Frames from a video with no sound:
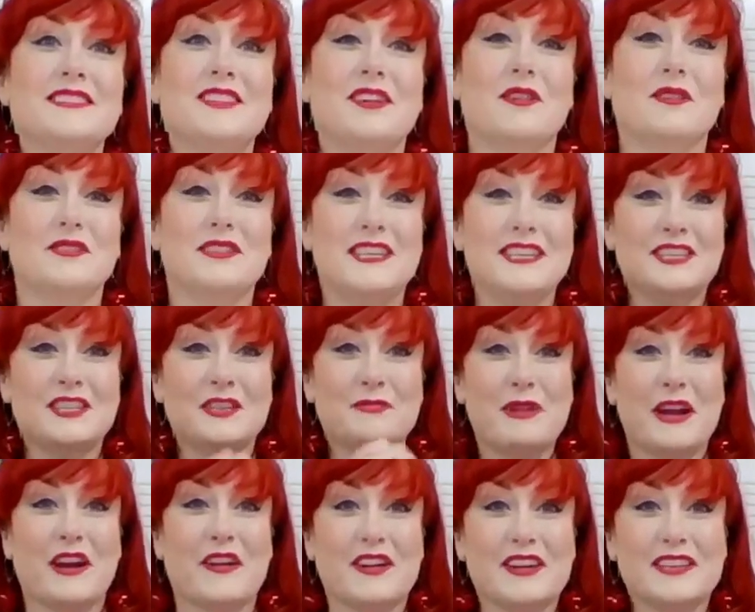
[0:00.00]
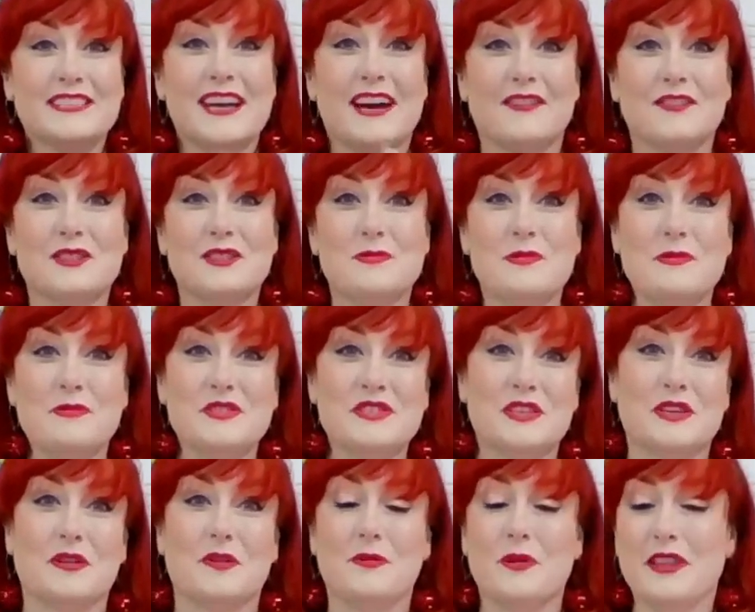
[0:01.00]
So teaching parents how to be
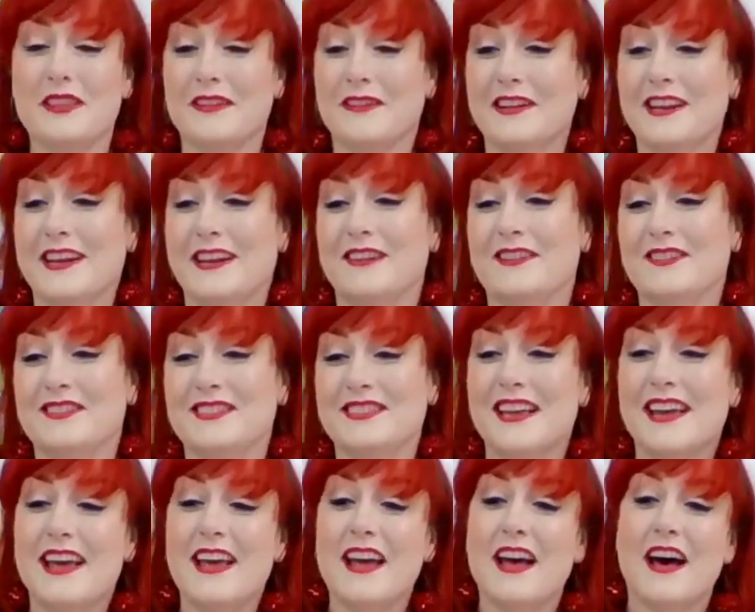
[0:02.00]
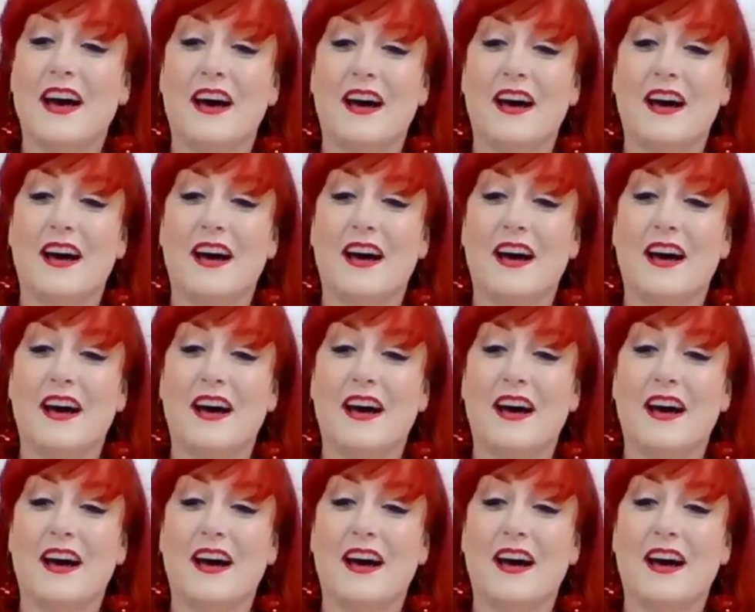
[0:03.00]
musical with their kiddos,